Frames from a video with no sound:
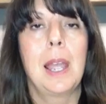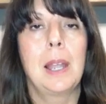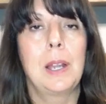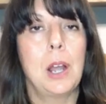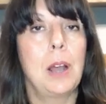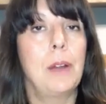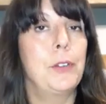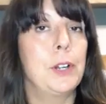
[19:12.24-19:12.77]

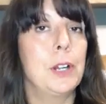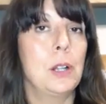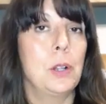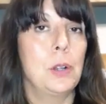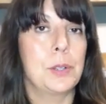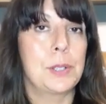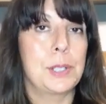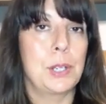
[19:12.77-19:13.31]
And often I'll
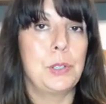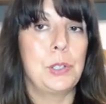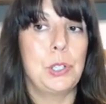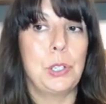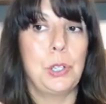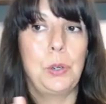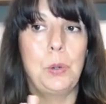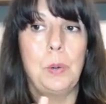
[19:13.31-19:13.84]
also
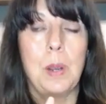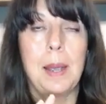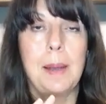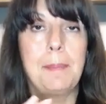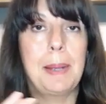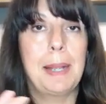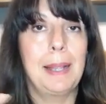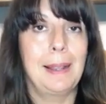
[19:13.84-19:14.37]
do
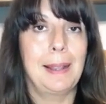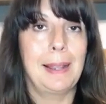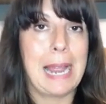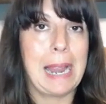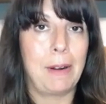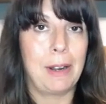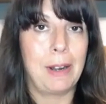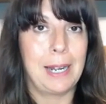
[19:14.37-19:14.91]
a
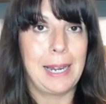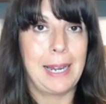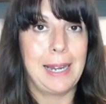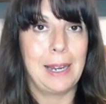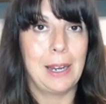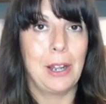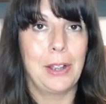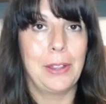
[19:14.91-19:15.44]

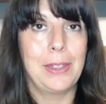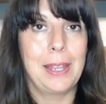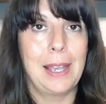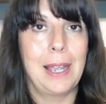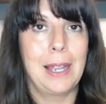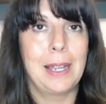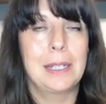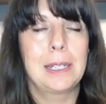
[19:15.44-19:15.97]
polarity on
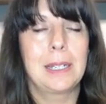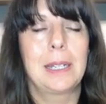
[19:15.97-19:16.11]
that,